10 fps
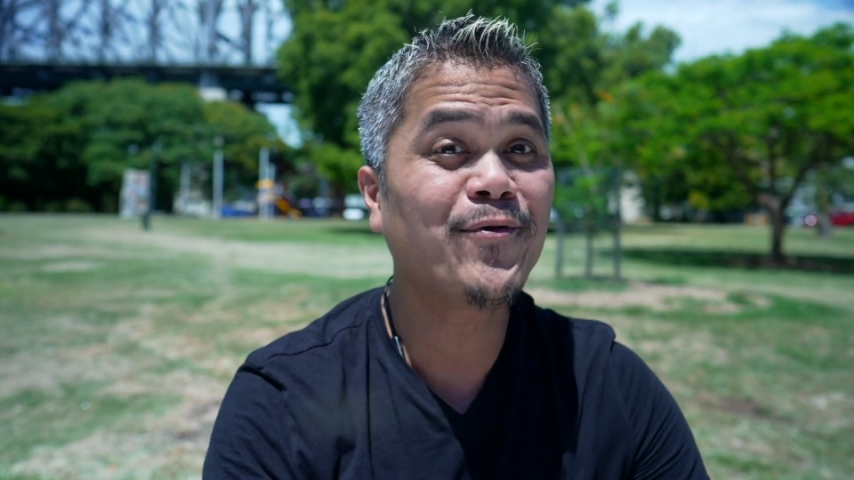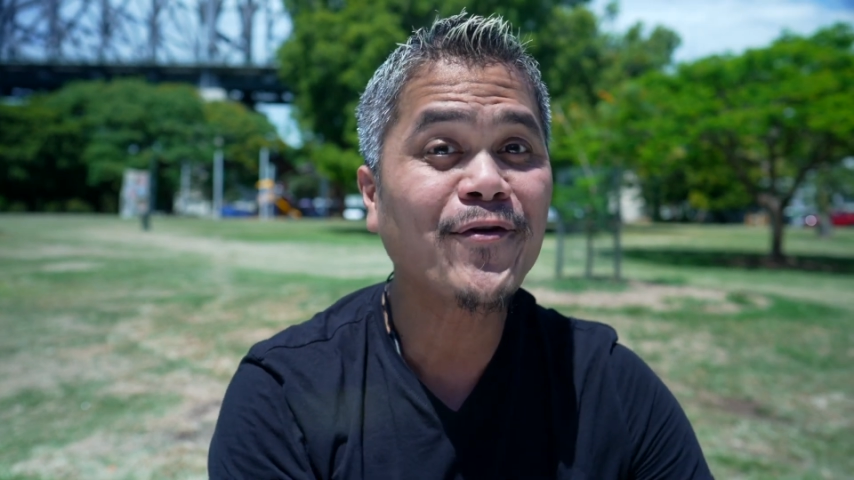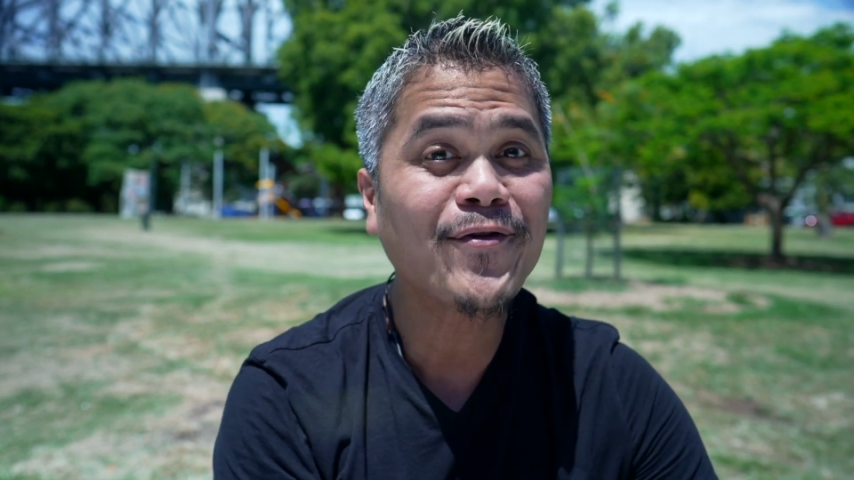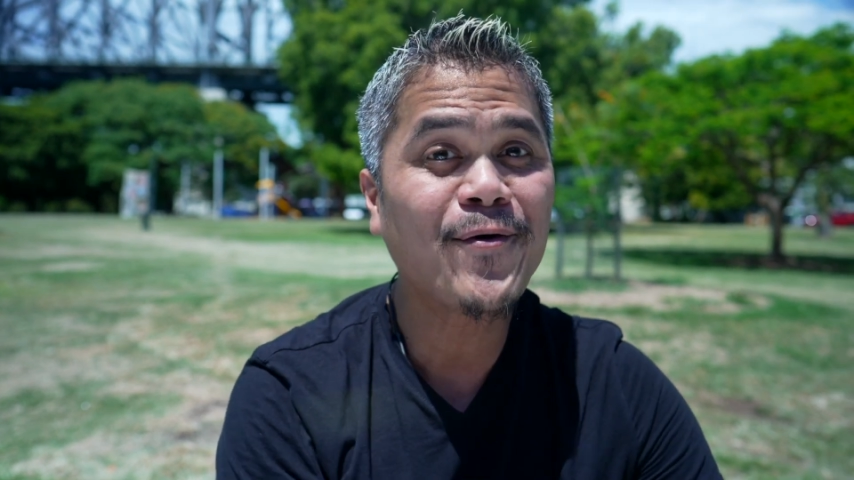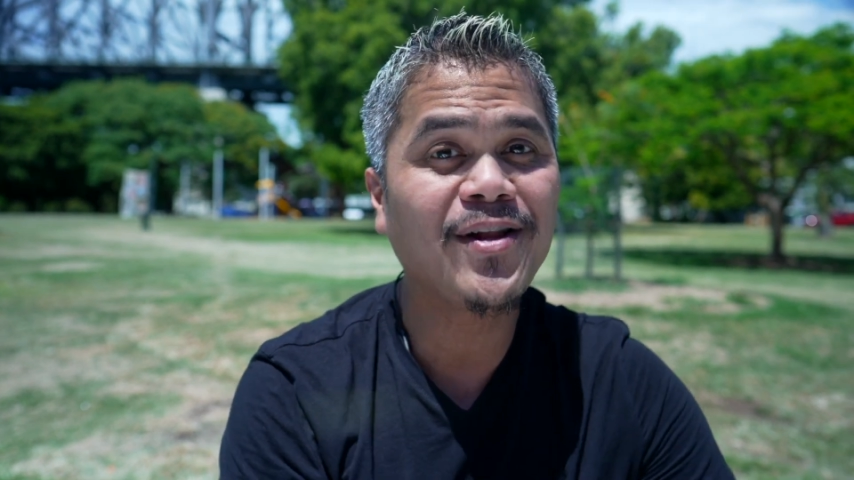
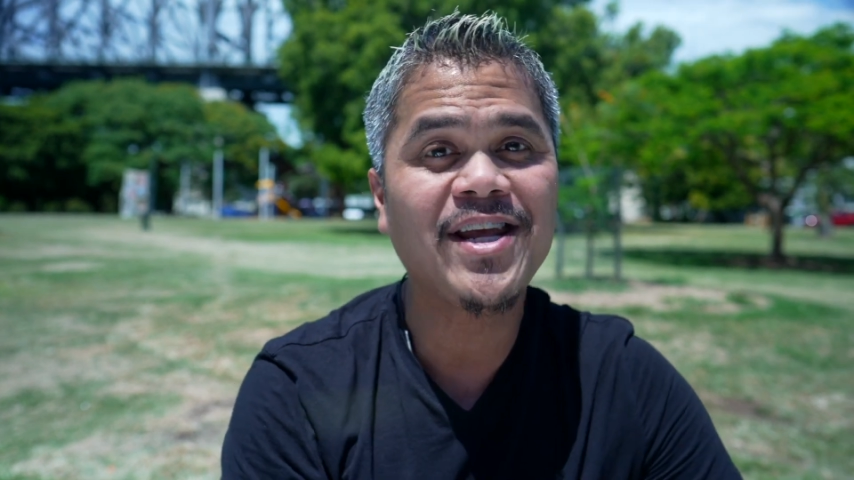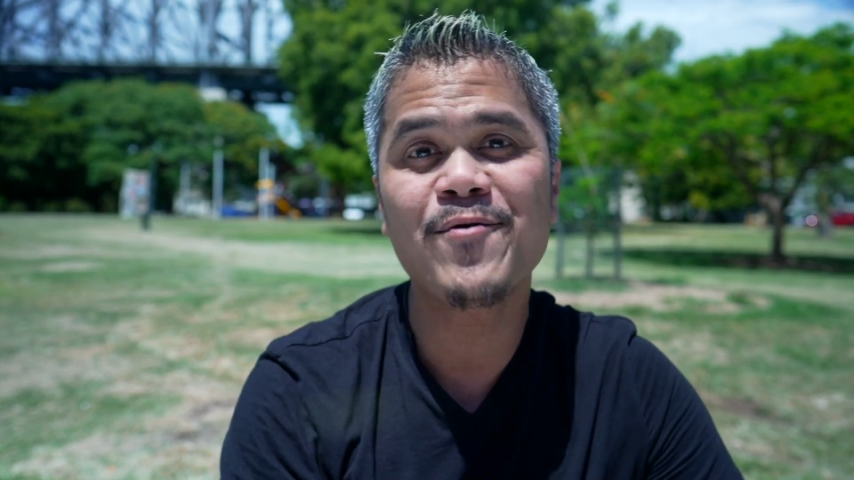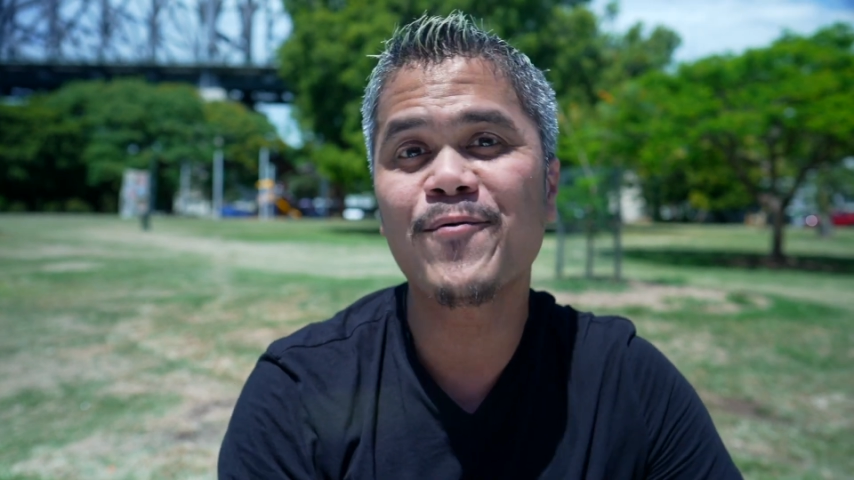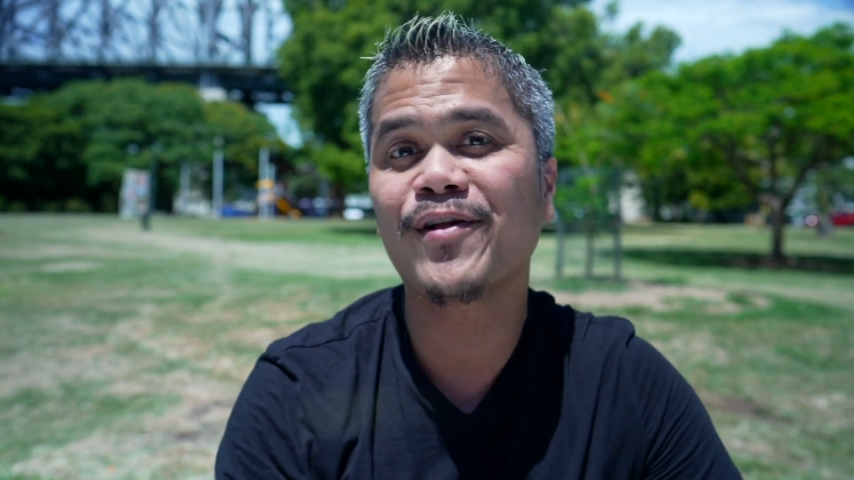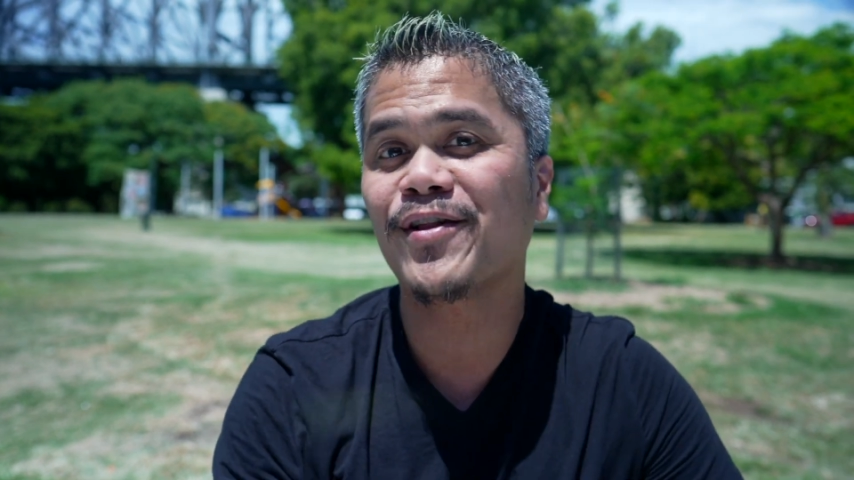not only
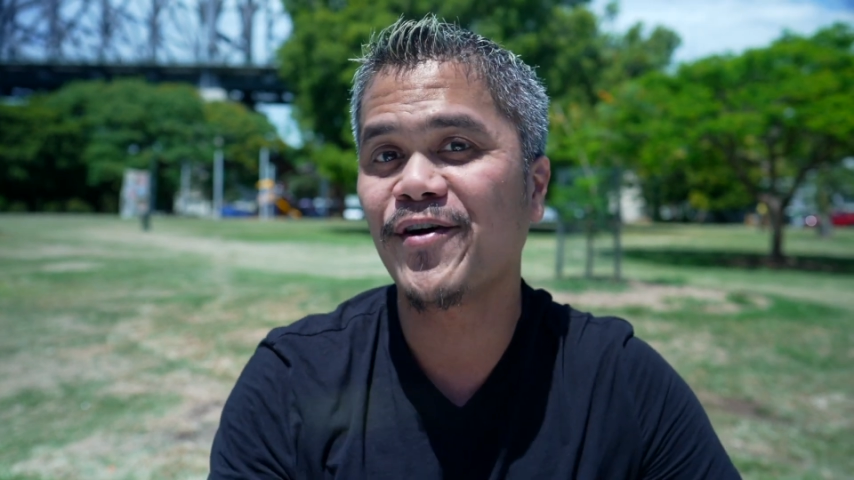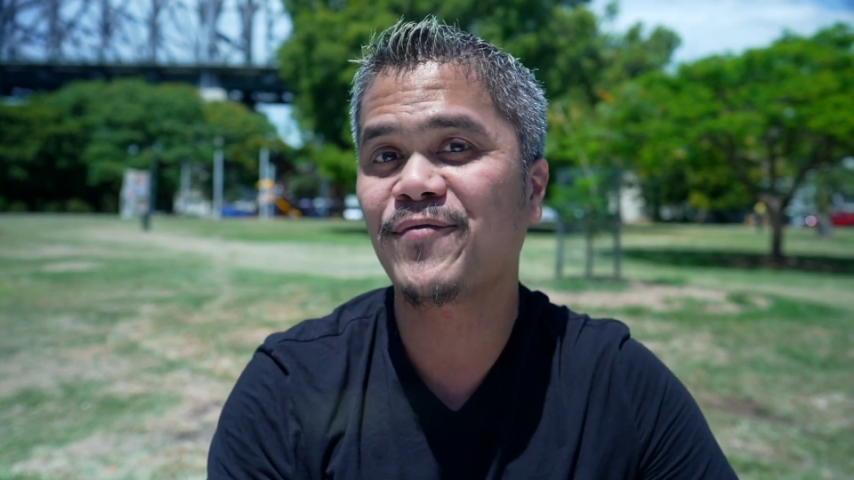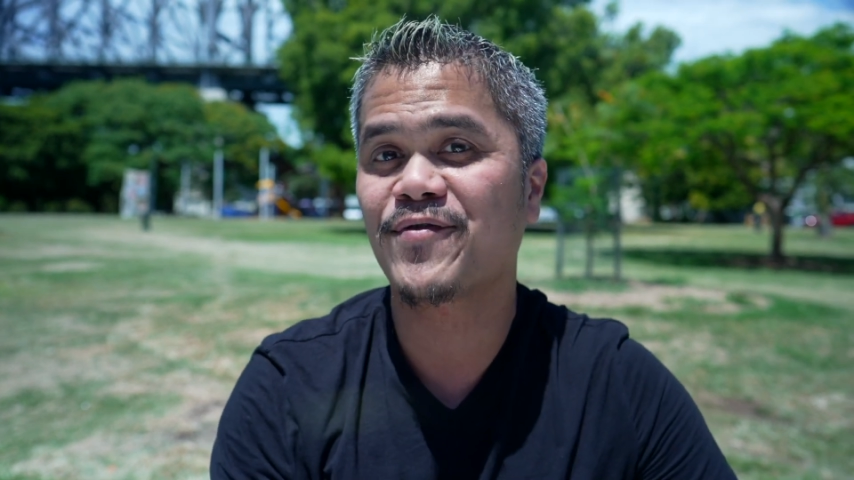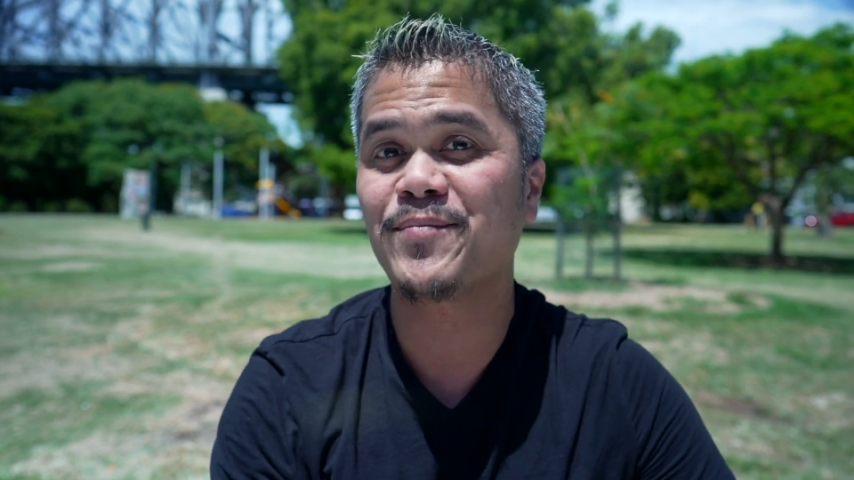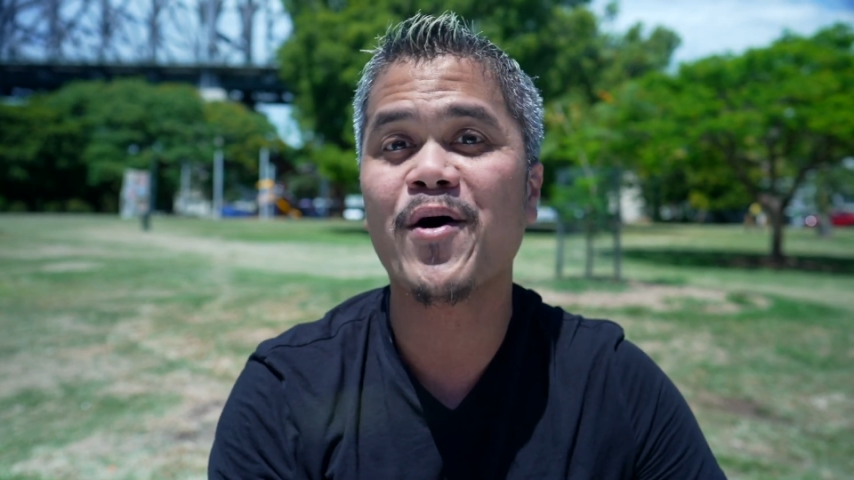you will learn from